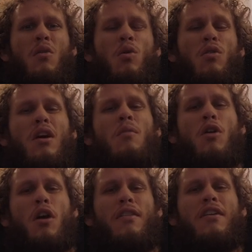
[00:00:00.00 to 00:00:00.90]
well, come
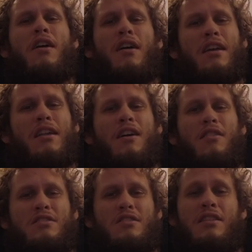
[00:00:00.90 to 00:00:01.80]
on, they're not gonna
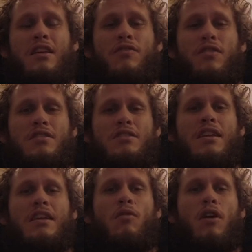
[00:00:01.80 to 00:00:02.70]
notice the difference.
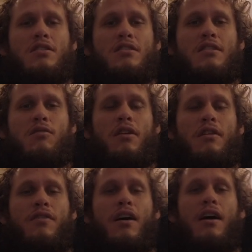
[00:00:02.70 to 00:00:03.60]
They can watch it at
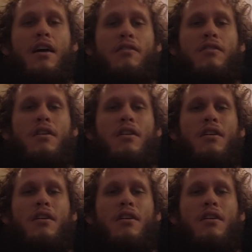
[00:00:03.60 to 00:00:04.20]
25.